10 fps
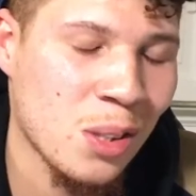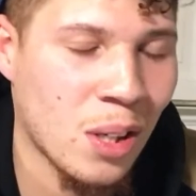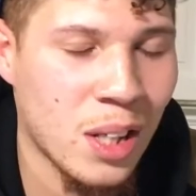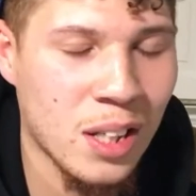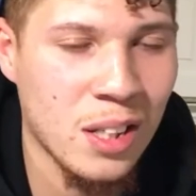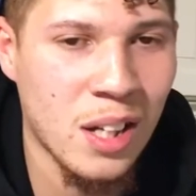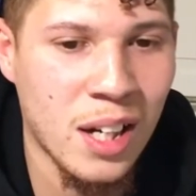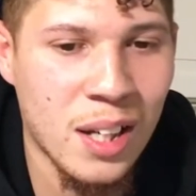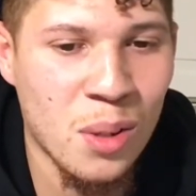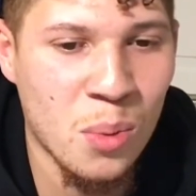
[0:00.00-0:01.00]
so I
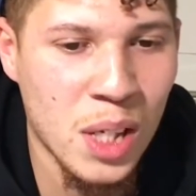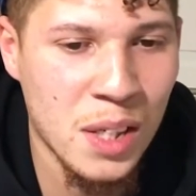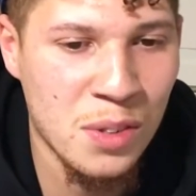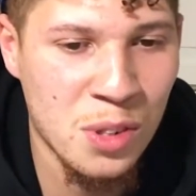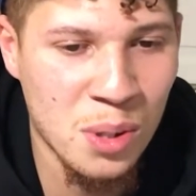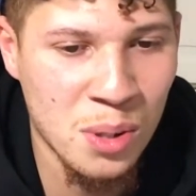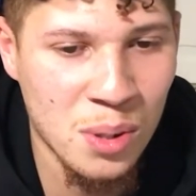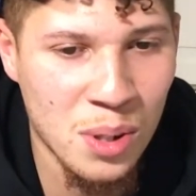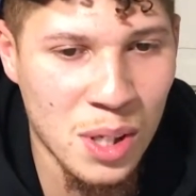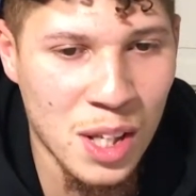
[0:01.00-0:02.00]
got the waves jump,
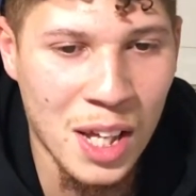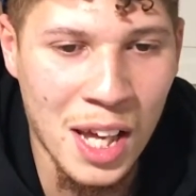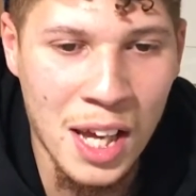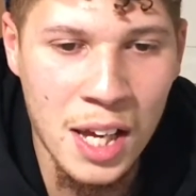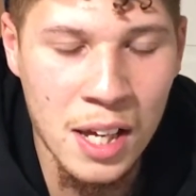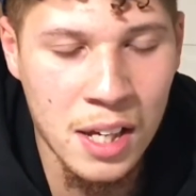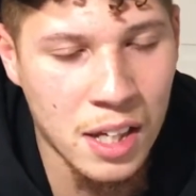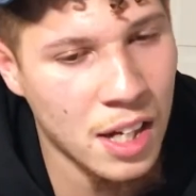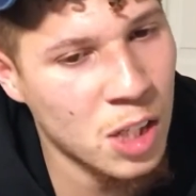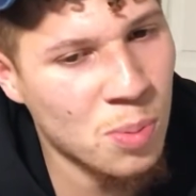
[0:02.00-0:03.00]
and
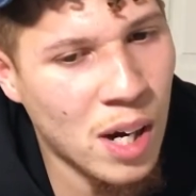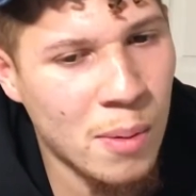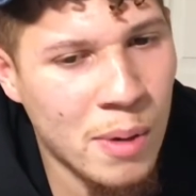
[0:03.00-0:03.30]
yeah, that's probably.